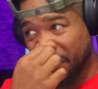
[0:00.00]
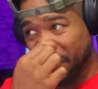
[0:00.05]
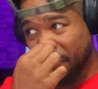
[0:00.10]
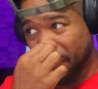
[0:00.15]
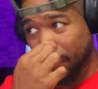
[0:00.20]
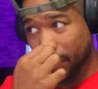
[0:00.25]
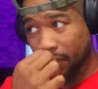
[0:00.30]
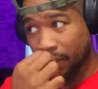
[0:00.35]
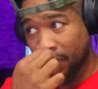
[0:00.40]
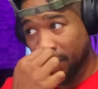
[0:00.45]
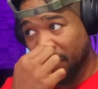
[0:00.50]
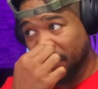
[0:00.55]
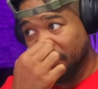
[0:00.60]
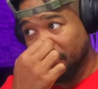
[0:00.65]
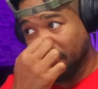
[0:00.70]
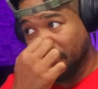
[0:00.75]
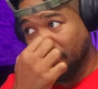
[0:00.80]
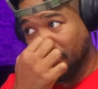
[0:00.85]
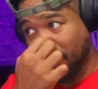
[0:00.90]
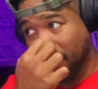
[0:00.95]
say this
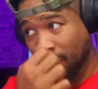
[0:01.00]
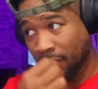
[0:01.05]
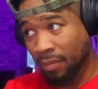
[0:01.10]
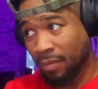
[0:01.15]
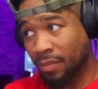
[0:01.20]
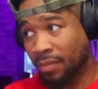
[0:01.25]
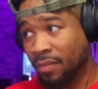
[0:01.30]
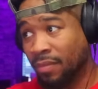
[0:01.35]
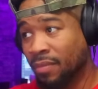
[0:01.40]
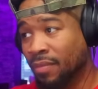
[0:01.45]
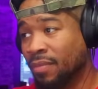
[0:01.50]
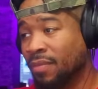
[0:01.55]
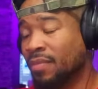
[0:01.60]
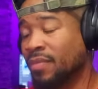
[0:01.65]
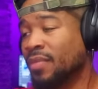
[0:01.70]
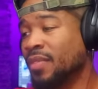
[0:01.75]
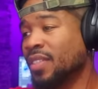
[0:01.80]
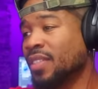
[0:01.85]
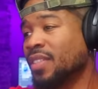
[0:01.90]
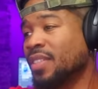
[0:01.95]
real quick.
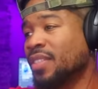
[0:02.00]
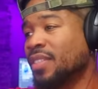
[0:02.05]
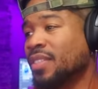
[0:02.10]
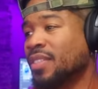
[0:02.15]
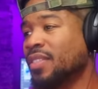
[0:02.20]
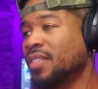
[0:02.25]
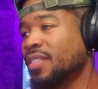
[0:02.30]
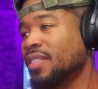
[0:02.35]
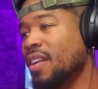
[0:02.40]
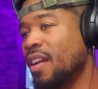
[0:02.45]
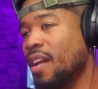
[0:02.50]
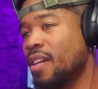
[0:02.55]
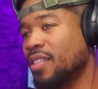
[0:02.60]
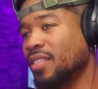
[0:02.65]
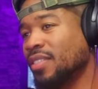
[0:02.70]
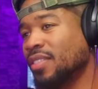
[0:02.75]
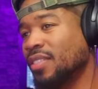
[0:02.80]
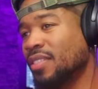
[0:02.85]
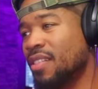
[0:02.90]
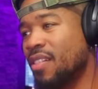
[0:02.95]

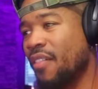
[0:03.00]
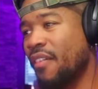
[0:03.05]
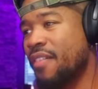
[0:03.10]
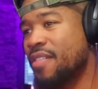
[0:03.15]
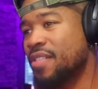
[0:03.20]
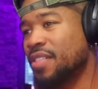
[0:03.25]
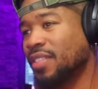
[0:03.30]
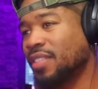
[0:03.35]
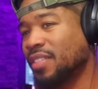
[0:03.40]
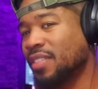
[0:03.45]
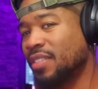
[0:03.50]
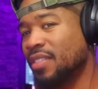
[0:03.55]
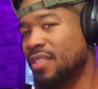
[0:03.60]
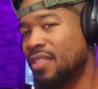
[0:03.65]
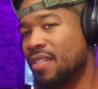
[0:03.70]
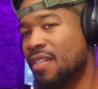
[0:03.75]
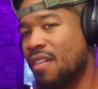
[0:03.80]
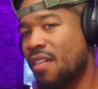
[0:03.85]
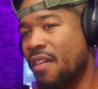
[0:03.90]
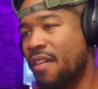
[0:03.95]
There have been
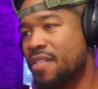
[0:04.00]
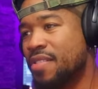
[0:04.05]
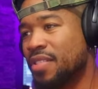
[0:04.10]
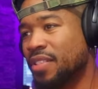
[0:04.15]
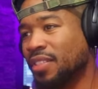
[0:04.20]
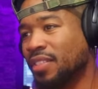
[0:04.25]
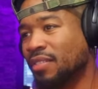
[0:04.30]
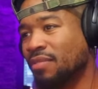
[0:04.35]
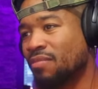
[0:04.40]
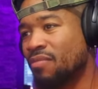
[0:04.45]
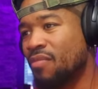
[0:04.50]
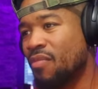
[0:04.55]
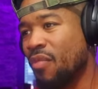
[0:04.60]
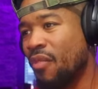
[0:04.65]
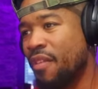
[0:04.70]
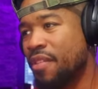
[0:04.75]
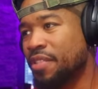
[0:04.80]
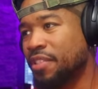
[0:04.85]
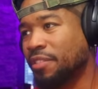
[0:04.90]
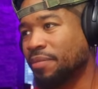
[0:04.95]
people on the same
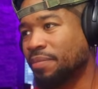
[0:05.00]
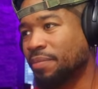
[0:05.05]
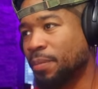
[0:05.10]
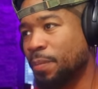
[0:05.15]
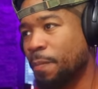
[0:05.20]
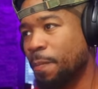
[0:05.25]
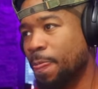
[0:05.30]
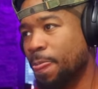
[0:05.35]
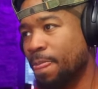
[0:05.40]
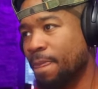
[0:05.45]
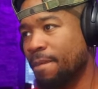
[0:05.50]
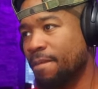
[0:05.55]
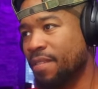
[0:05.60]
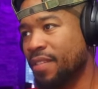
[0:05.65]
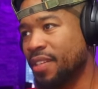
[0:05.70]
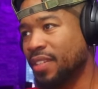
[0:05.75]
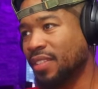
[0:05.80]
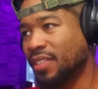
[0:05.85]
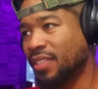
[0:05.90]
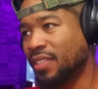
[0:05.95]
that's not on the same
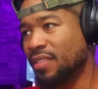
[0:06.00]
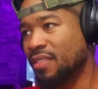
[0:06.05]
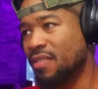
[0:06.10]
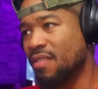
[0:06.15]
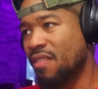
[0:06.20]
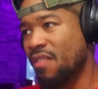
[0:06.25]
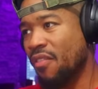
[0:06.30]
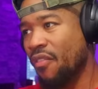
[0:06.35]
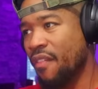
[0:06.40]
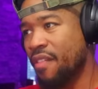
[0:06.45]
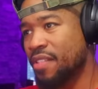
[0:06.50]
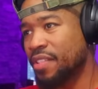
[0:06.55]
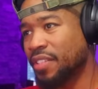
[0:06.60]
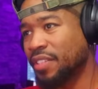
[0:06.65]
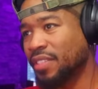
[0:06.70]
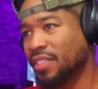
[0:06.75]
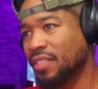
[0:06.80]
caliber. That has